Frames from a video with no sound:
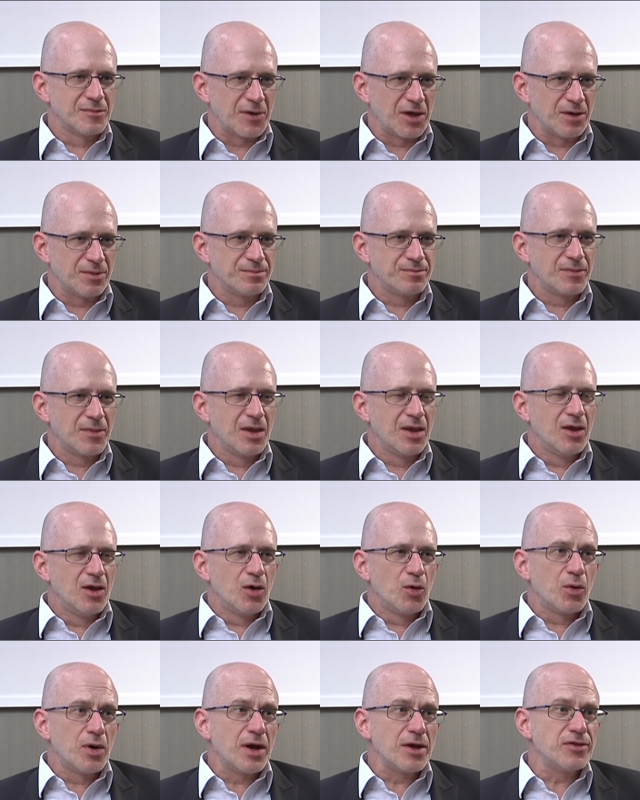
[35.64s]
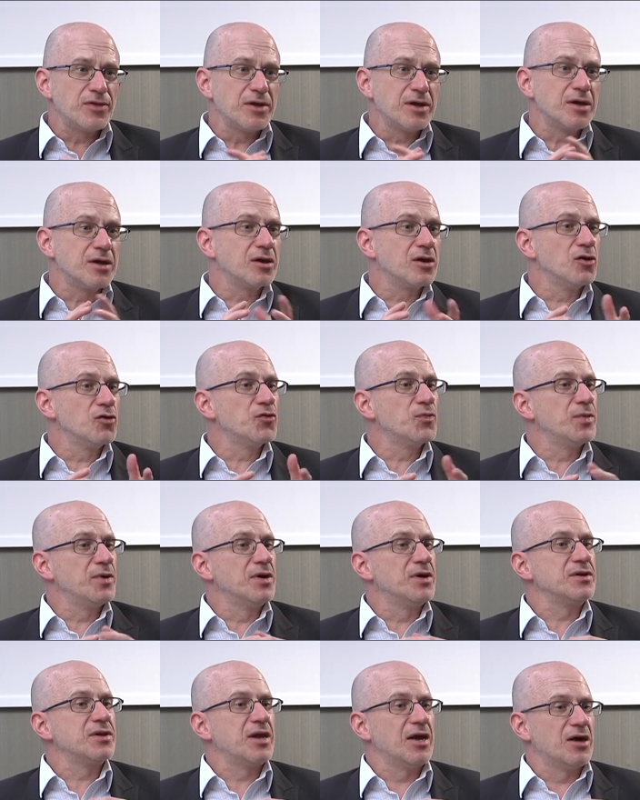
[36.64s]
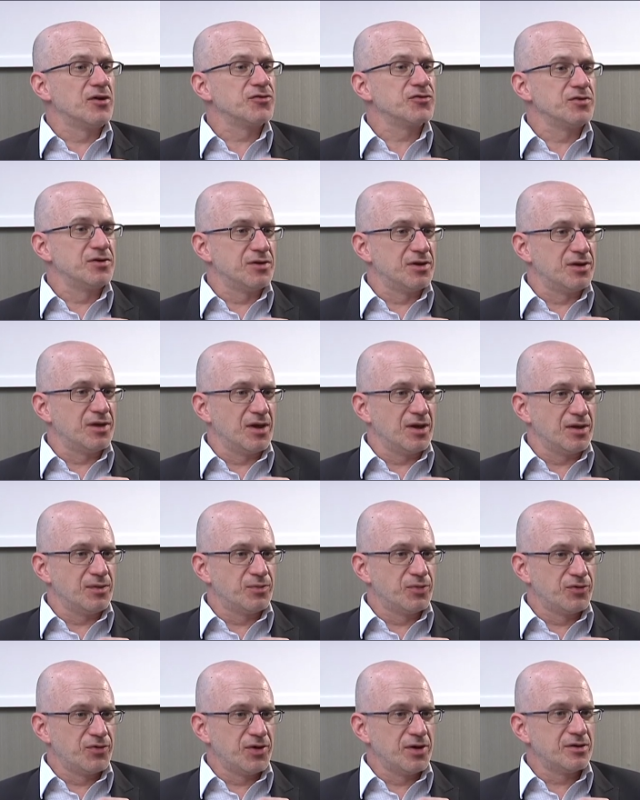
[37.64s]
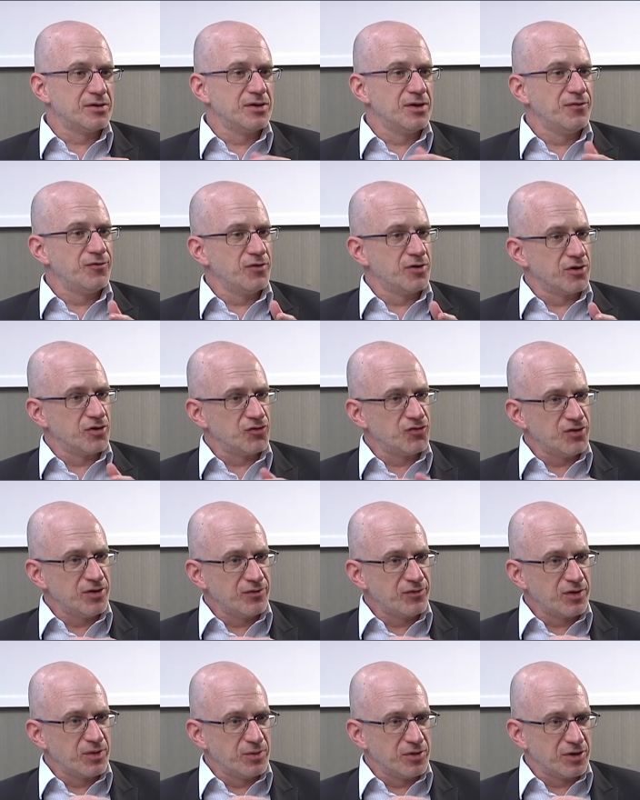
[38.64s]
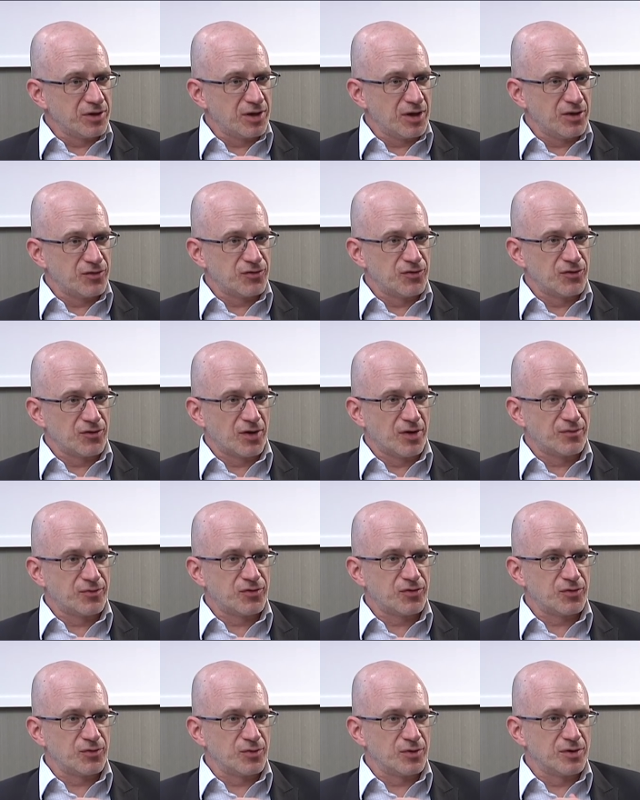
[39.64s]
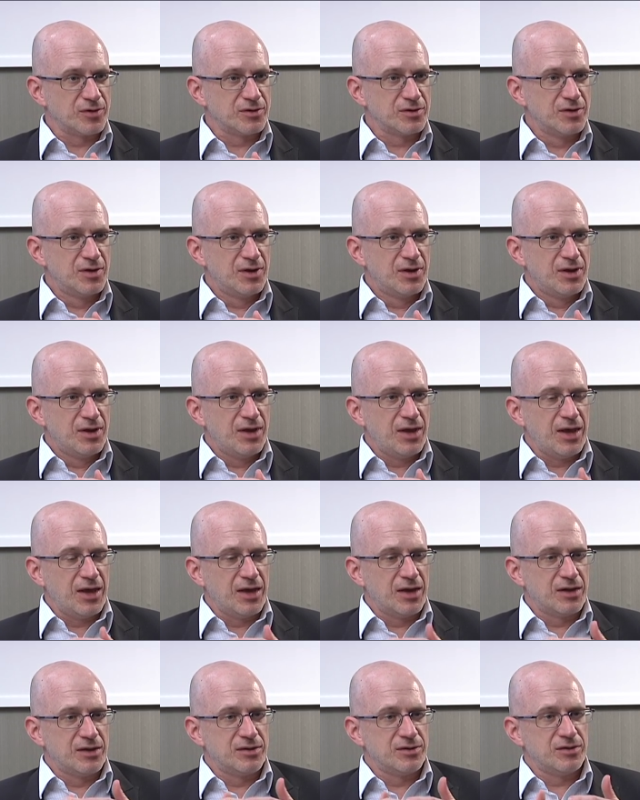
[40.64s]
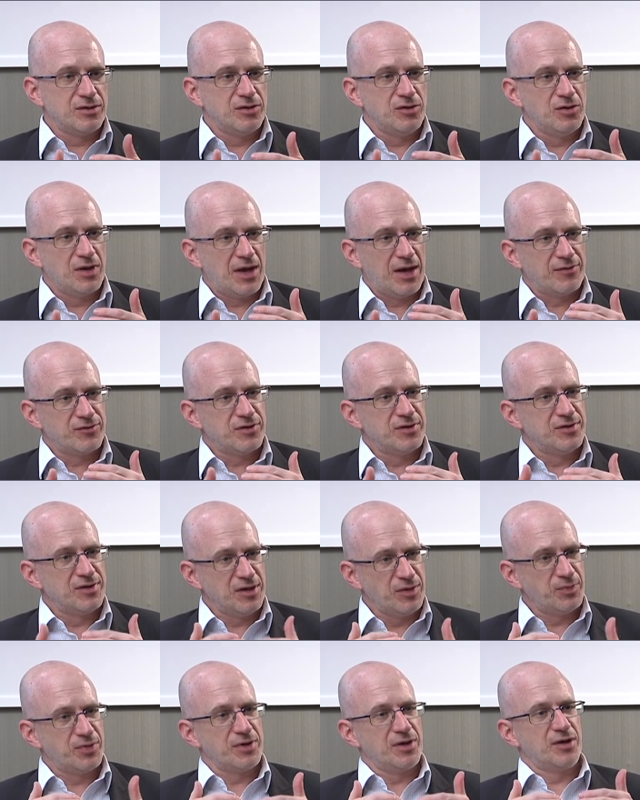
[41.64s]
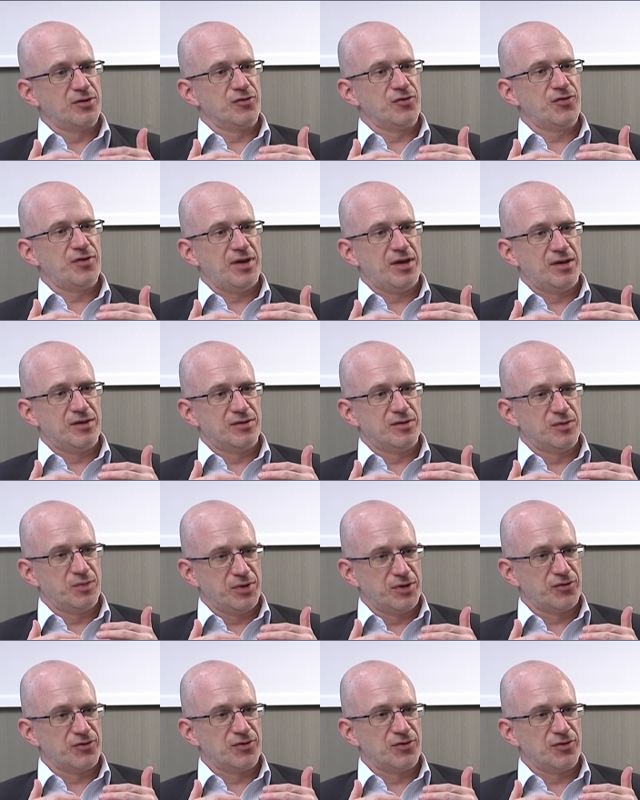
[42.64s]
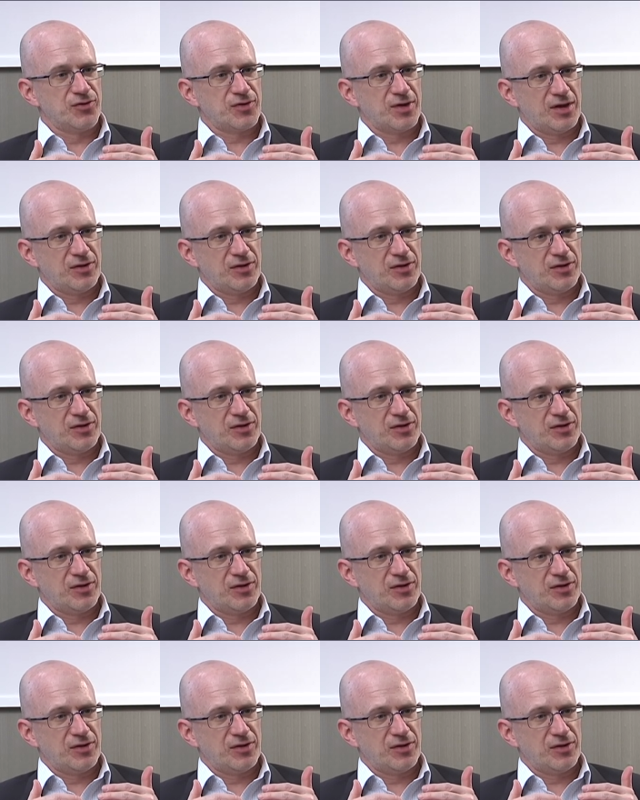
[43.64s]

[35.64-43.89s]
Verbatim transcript: Yeah. Well, I think it goes beyond counseling today, particularly if you're in a chief communications officer role. And you have to deeply understand the business.